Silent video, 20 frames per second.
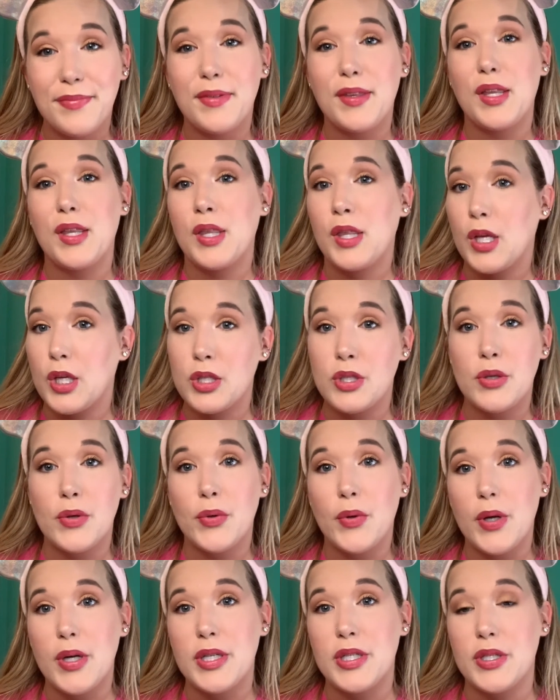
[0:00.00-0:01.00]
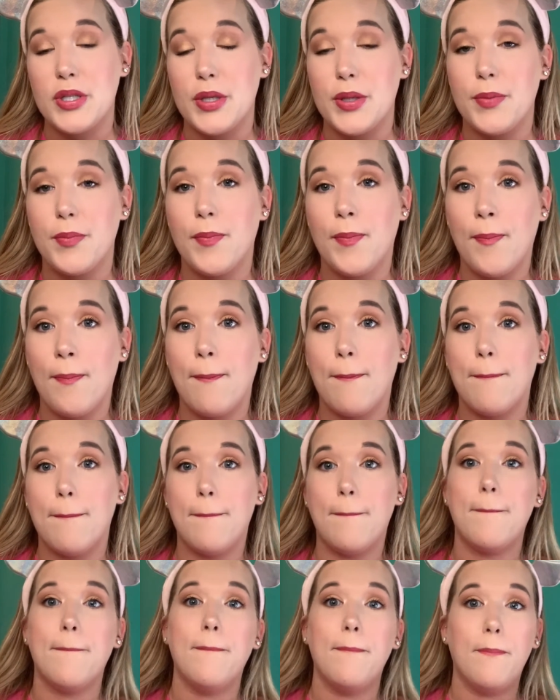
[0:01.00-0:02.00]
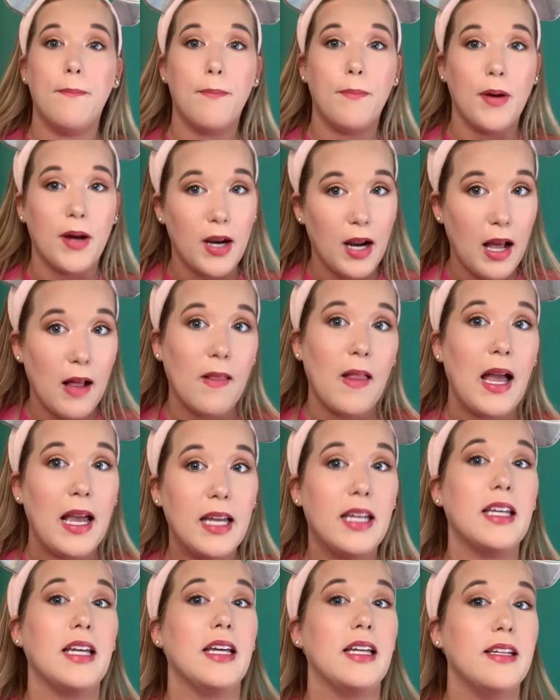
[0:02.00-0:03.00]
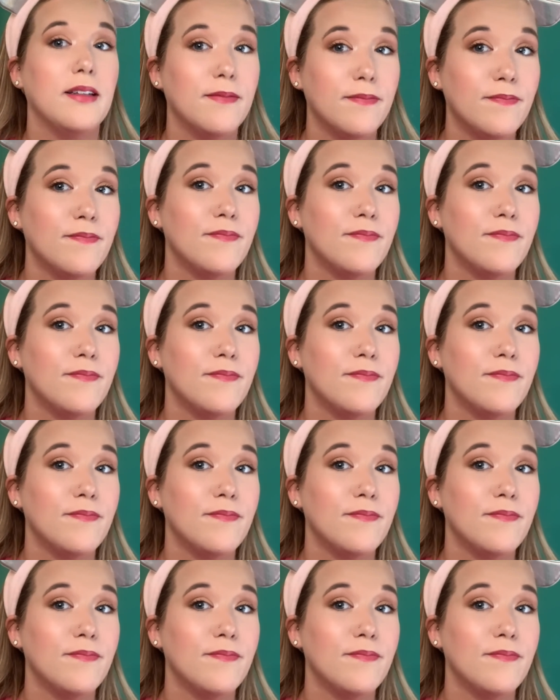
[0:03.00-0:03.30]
There's no question, but I like it.